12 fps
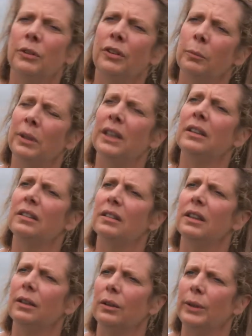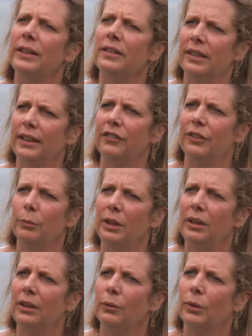So the biggest, insight for
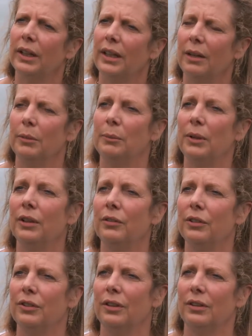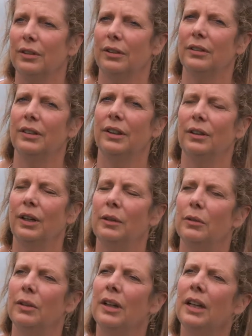me when I got my blood results is,
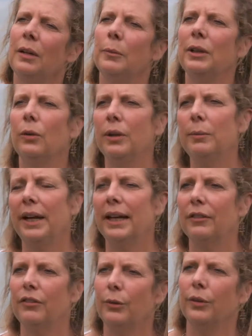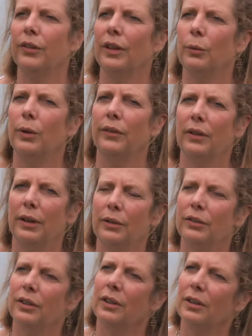I'd been going back and forth on whether I
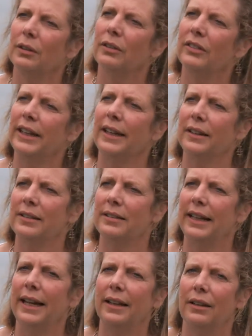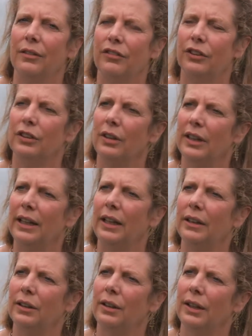was going to stay on a statin for
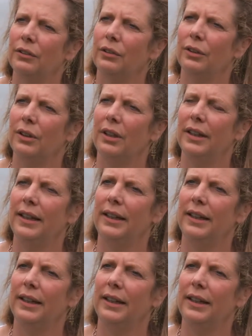high cholesterol.